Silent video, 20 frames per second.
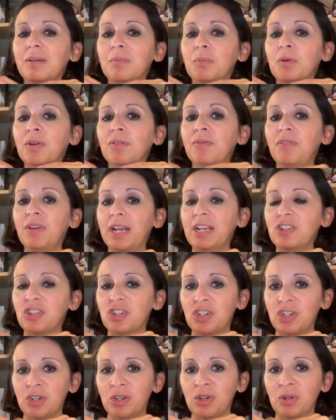
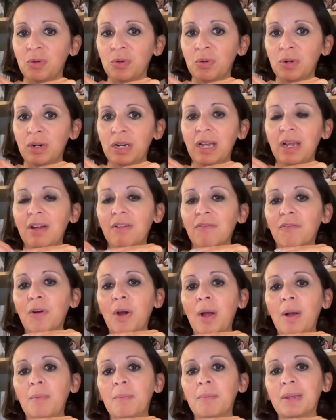prevent you
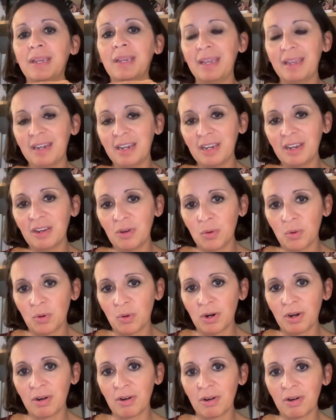from getting
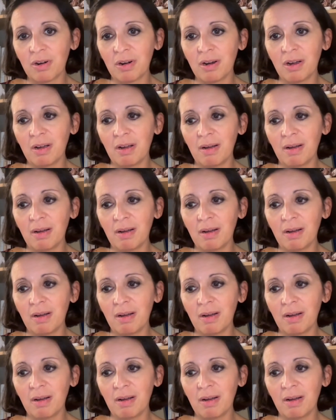your